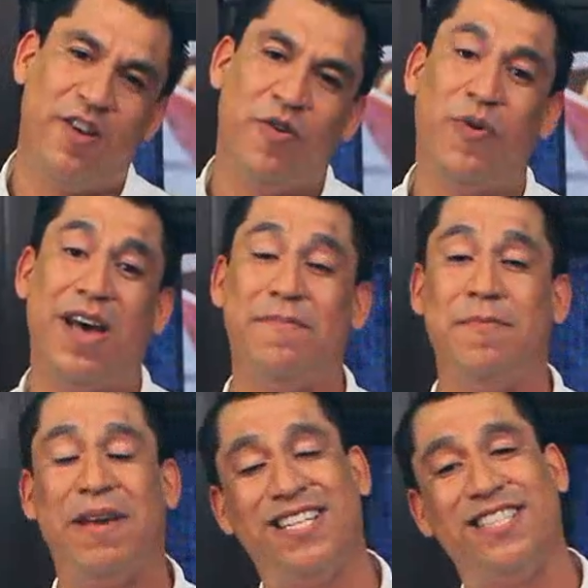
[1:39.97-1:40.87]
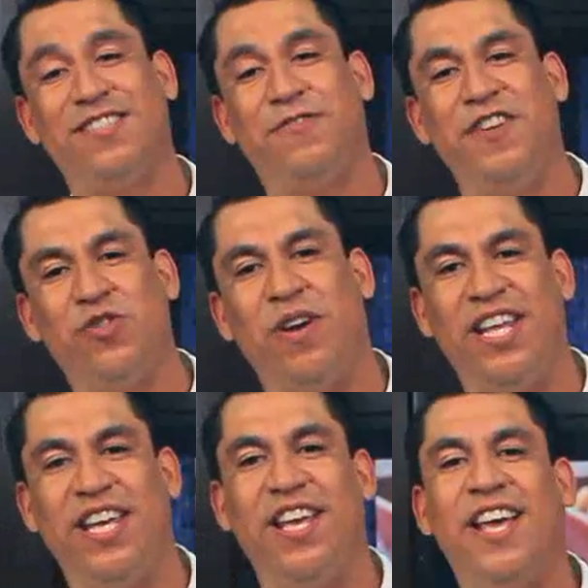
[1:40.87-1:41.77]
what happens, because it's
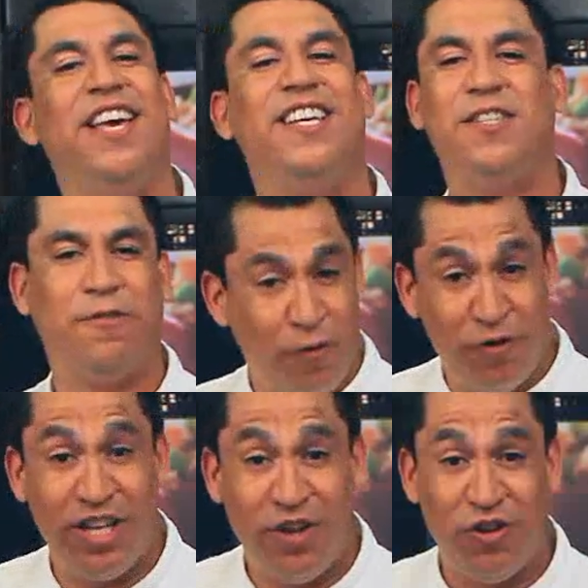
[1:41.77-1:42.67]
visually, it's fooling you.